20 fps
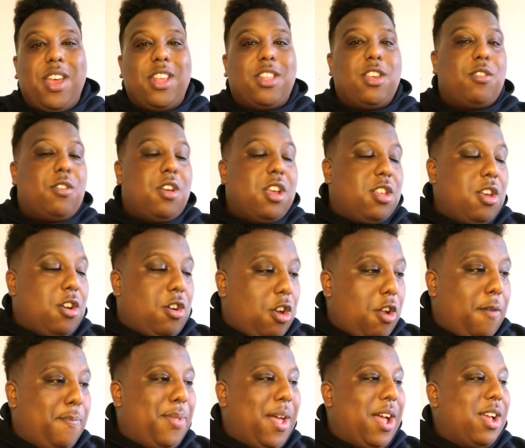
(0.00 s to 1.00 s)
It's a
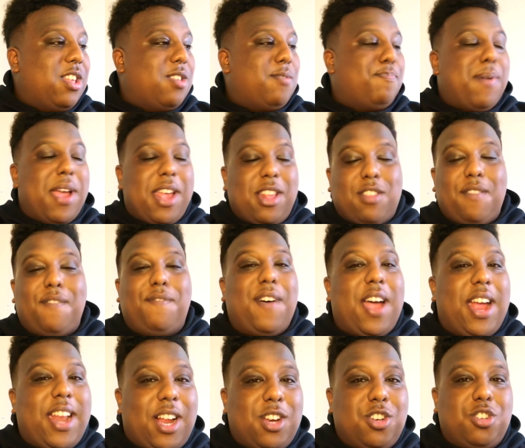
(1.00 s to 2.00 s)
club that is based on
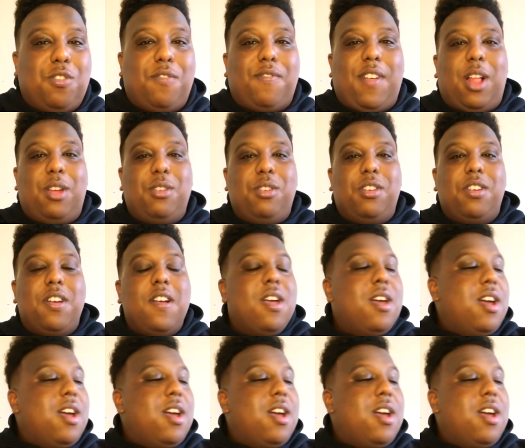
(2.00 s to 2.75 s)
financial value.